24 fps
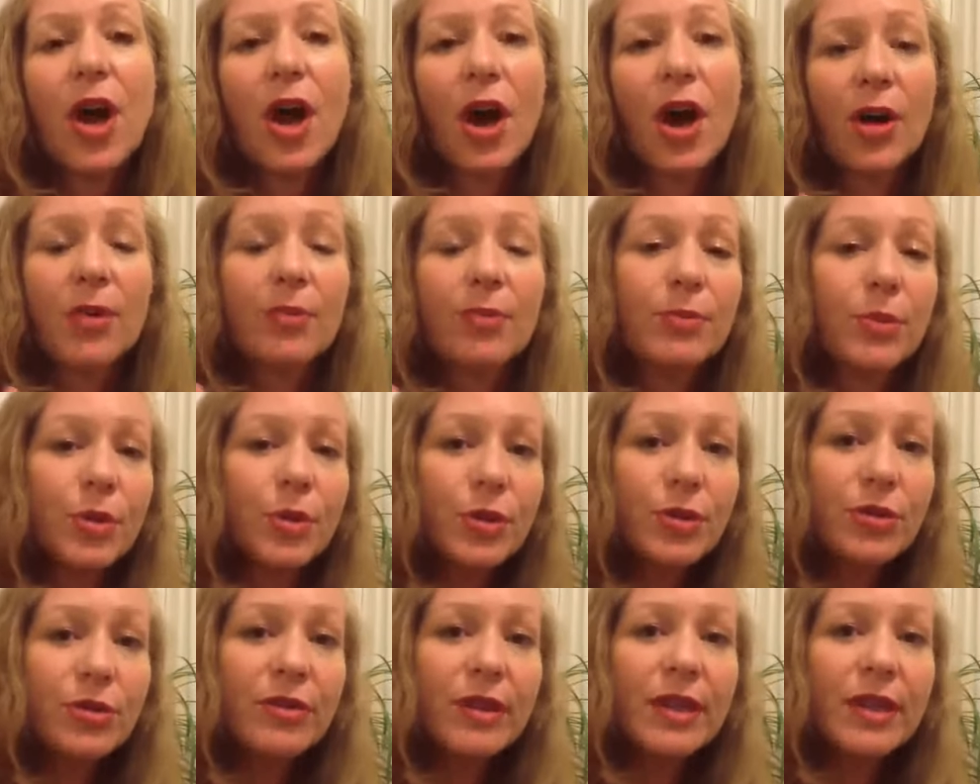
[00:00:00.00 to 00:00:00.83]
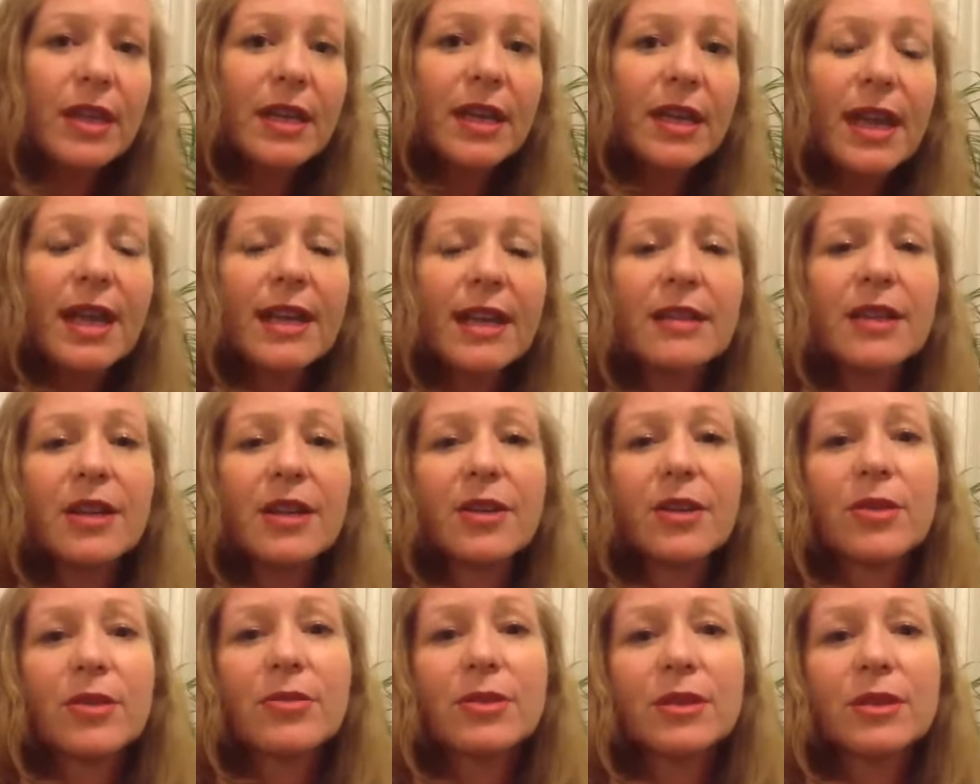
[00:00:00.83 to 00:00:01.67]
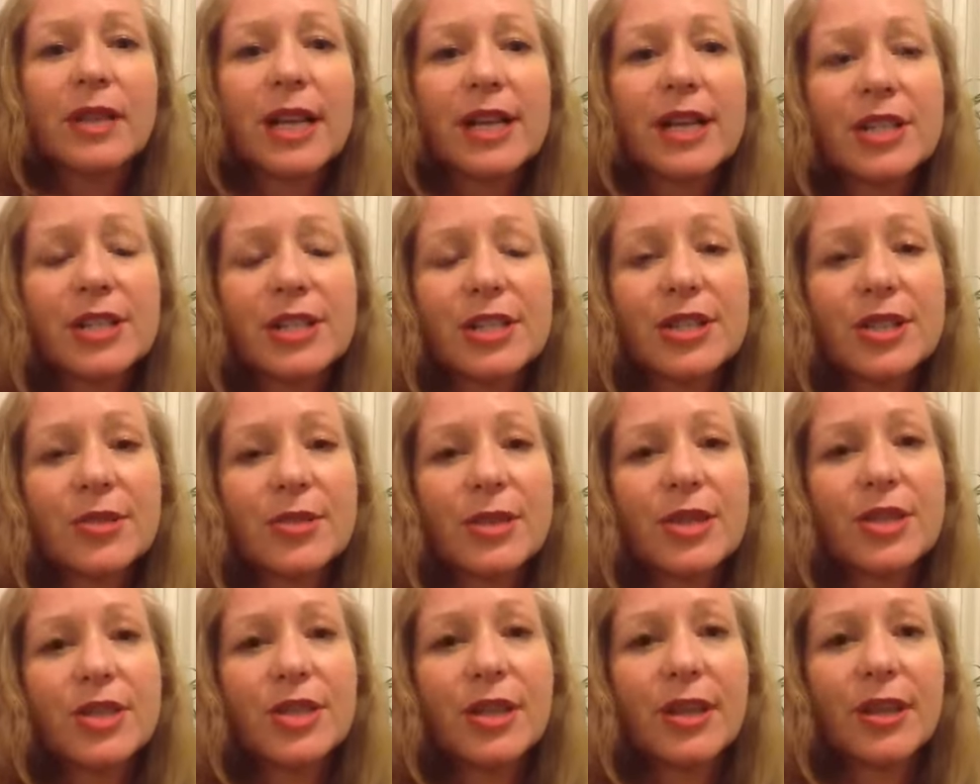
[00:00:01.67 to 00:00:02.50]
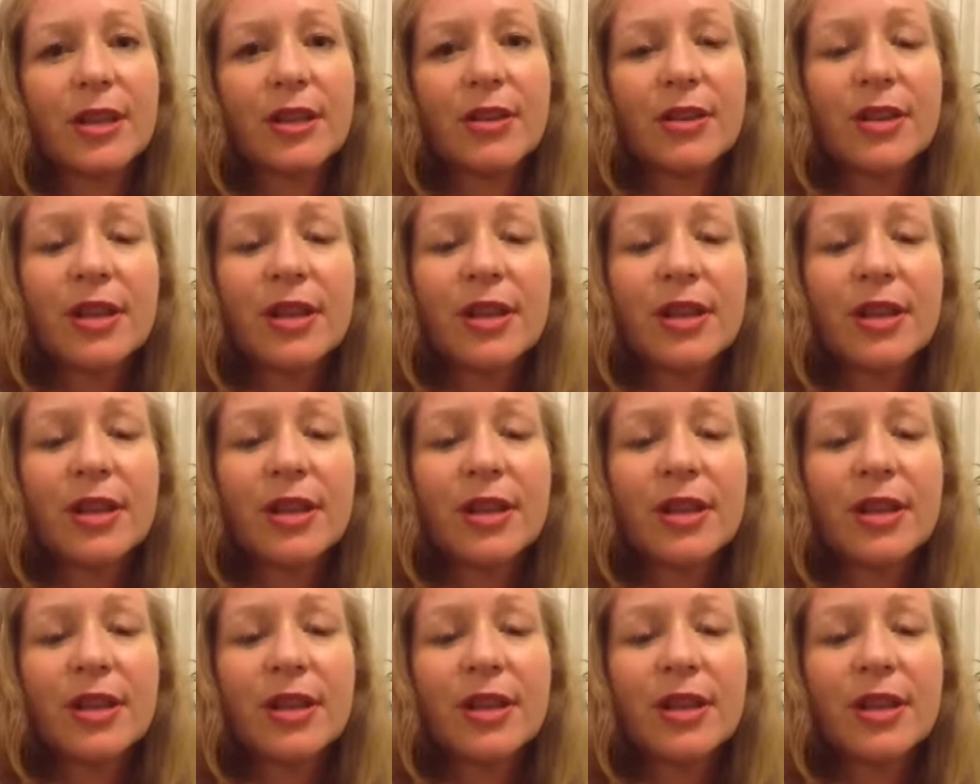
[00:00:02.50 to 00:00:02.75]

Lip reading: are moving, and they're in relation to each other.